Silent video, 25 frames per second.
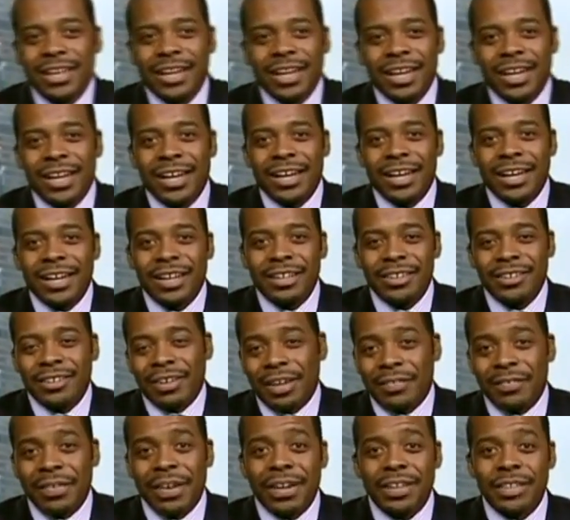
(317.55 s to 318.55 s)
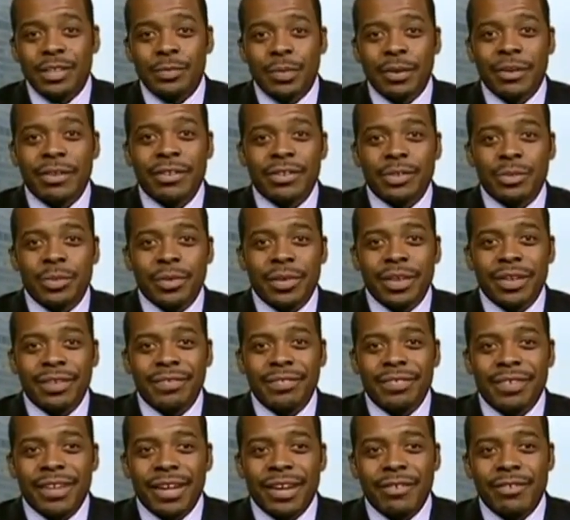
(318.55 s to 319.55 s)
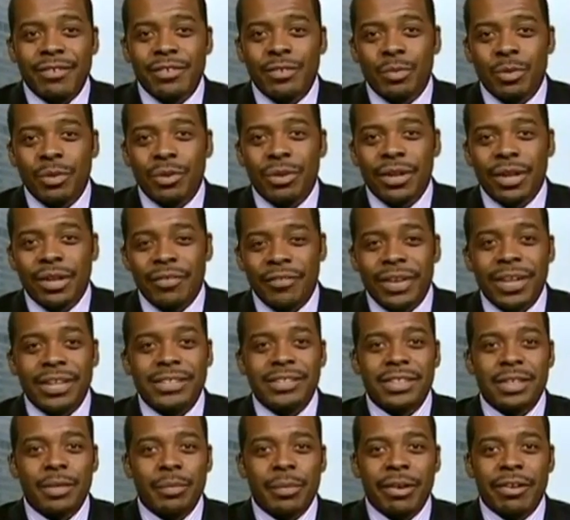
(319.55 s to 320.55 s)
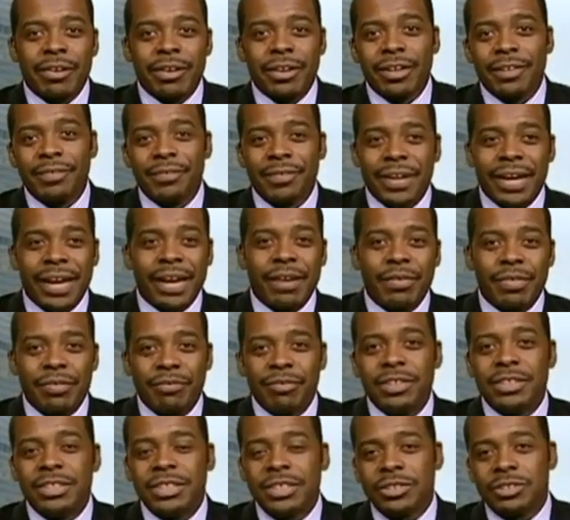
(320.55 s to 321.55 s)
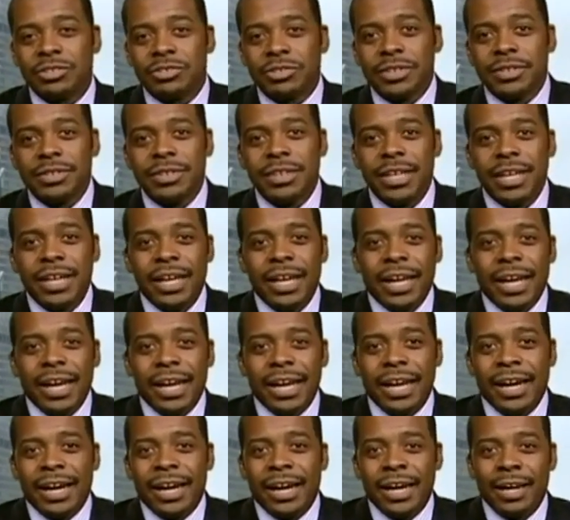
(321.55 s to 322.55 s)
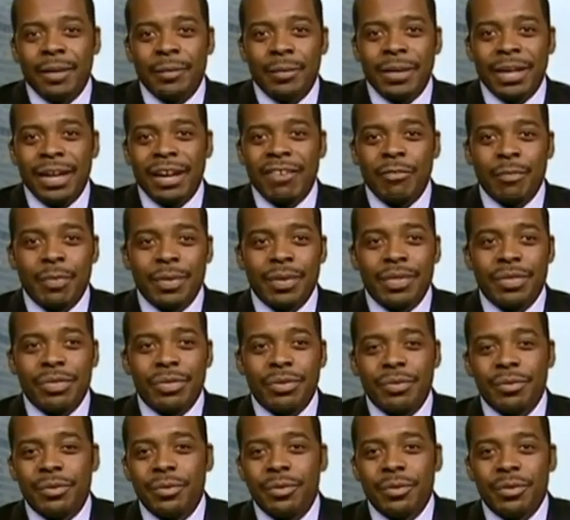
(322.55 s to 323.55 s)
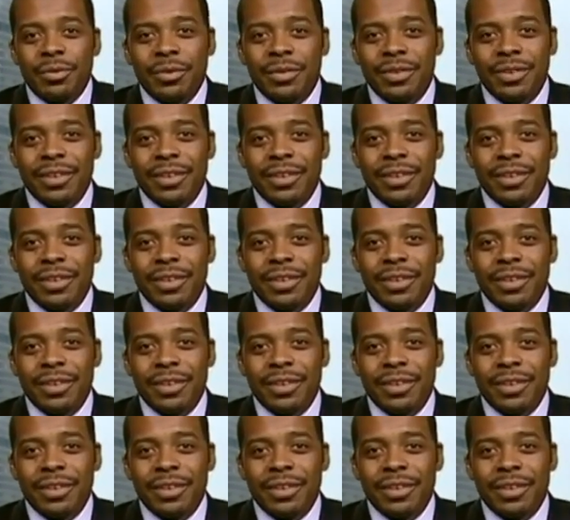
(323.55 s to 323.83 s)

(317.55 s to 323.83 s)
You know, I've had experience with it. I was born and raised in America. I have three children, and I've been through